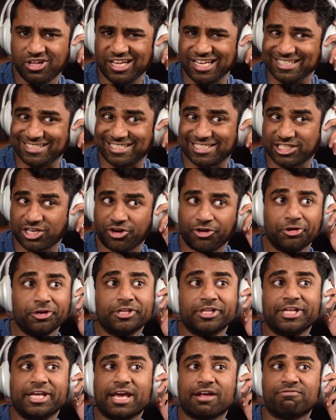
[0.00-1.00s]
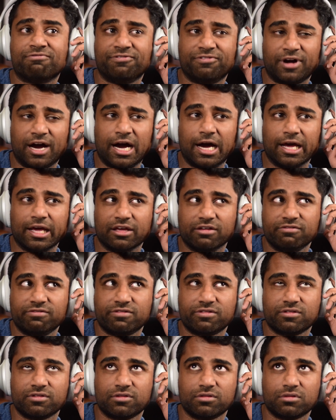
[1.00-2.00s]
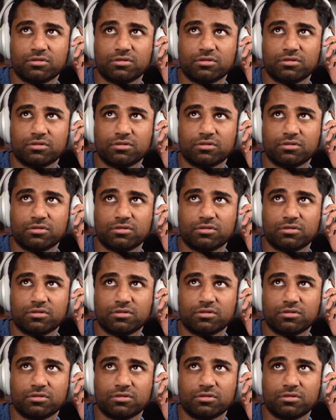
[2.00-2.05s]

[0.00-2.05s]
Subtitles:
It's currently at 5.